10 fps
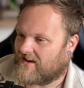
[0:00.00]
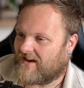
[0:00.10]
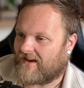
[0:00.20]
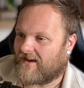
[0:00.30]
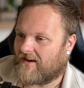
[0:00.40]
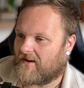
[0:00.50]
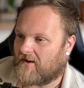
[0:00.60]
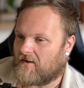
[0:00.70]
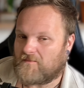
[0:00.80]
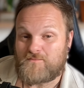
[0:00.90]

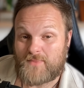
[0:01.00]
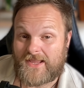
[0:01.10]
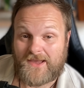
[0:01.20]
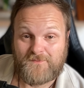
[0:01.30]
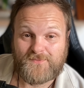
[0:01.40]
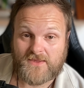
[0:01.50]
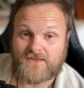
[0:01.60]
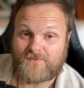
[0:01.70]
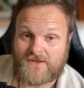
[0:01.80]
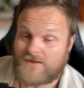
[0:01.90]
But yeah, it's
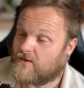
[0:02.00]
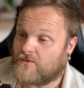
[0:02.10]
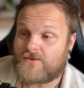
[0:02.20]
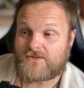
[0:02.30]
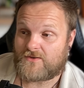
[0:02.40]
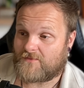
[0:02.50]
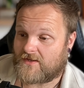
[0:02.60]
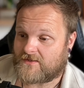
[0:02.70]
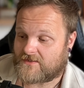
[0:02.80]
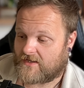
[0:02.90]
been a huge 2
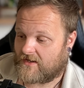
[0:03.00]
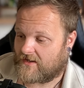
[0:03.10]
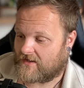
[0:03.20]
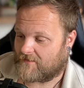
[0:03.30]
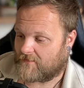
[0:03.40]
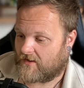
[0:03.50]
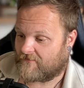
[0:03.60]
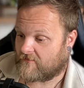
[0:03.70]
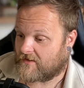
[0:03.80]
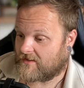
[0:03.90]
months.
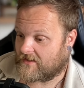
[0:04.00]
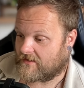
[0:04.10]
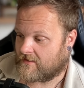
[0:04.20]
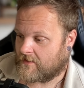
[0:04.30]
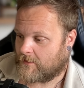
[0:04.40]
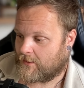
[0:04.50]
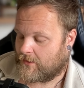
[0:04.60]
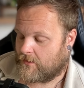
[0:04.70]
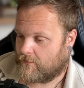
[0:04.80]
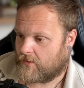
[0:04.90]
I've really
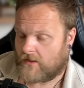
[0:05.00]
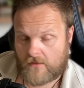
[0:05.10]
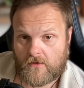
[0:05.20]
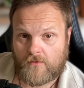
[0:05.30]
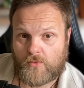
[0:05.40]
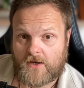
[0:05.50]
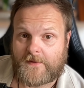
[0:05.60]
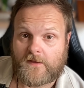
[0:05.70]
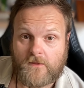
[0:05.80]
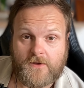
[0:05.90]
put a lot of
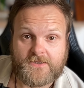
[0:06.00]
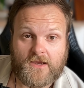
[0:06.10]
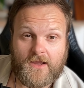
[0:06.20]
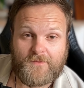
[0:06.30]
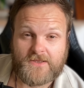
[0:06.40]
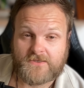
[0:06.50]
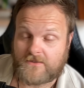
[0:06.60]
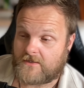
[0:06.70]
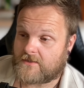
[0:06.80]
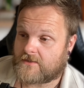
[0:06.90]
work, a lot of time into
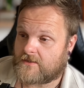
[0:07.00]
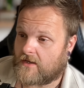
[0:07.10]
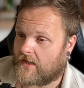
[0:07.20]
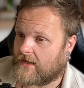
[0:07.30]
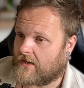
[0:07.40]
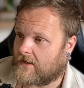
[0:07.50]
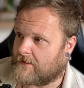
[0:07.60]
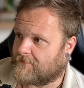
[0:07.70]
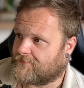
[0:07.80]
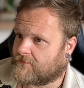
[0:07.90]
this.
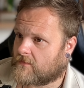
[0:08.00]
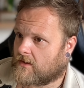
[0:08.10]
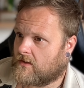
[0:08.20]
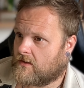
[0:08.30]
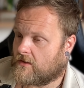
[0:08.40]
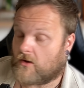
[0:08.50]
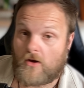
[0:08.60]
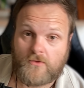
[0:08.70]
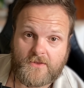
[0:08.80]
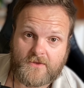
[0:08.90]
Not
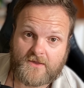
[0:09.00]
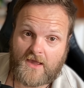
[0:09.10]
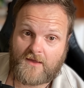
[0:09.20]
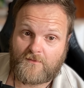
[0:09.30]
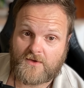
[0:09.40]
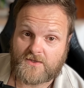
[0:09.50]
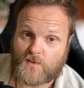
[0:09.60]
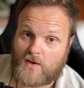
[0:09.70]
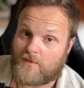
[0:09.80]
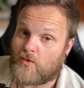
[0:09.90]
only the game as
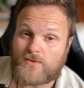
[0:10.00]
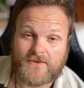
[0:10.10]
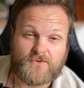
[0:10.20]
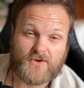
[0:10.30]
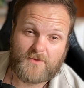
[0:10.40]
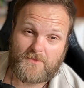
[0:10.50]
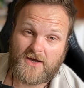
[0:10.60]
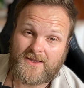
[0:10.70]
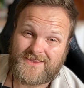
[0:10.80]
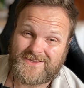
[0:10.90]
well, but also trying to
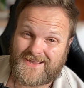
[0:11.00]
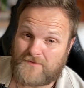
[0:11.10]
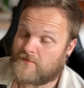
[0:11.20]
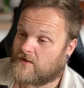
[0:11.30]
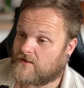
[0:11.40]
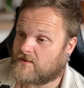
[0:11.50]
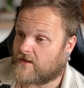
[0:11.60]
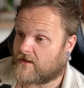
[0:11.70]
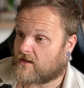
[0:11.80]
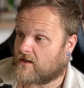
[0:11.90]
market the game.
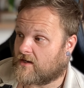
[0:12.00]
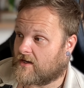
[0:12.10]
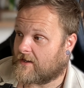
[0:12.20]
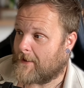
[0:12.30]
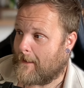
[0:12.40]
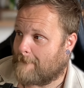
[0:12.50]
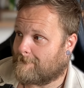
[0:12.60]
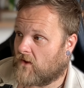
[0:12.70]
Like the